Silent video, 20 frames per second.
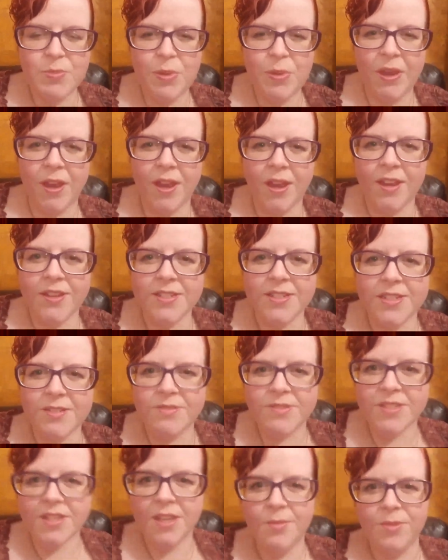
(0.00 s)
but I
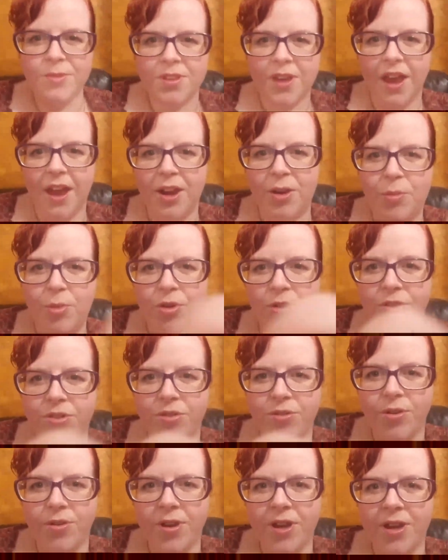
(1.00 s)
was able to kind of pull
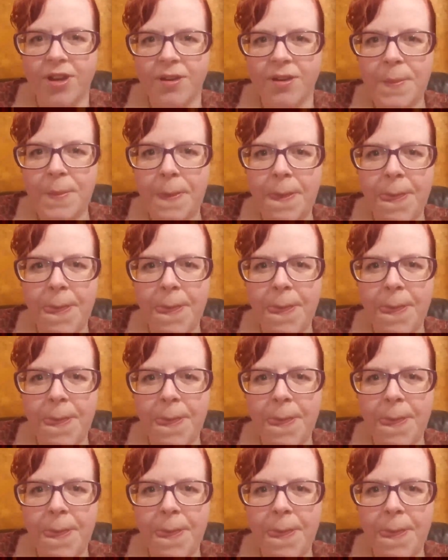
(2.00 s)
through it.